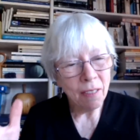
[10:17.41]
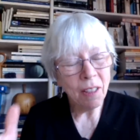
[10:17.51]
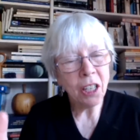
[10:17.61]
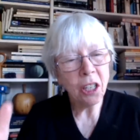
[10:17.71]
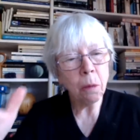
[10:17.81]

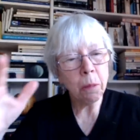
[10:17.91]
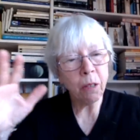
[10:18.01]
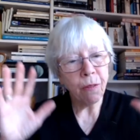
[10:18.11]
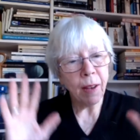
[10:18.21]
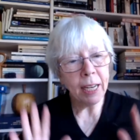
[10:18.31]
that an
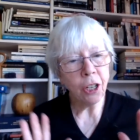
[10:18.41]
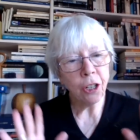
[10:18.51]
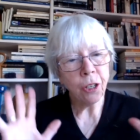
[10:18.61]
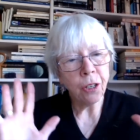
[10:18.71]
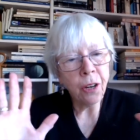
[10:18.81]

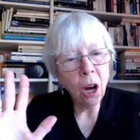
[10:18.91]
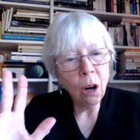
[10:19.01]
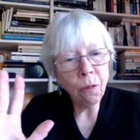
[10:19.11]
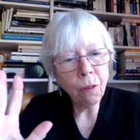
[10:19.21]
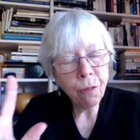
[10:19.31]
observation
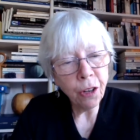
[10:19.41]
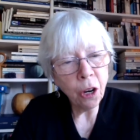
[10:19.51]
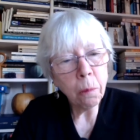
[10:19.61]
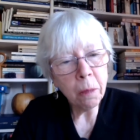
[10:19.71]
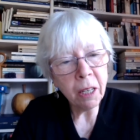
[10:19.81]
of a
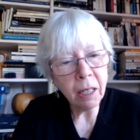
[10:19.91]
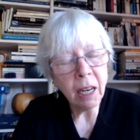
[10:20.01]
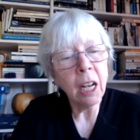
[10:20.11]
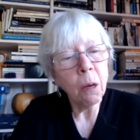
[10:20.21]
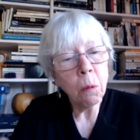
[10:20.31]
phenomenon
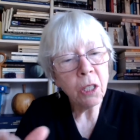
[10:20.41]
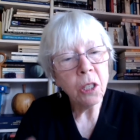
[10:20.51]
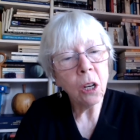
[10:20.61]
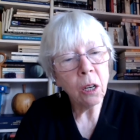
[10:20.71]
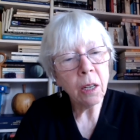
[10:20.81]
was
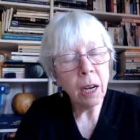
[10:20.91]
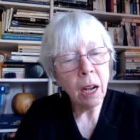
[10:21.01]
not,